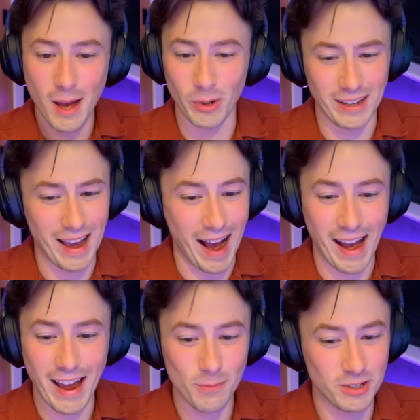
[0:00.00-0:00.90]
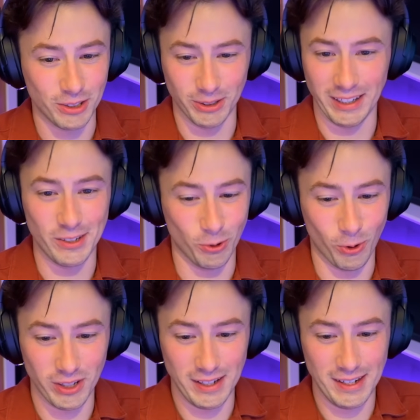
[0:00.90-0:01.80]
But yeah, I absolutely
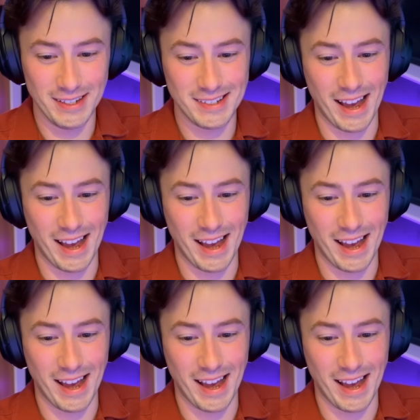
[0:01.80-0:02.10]
adore these,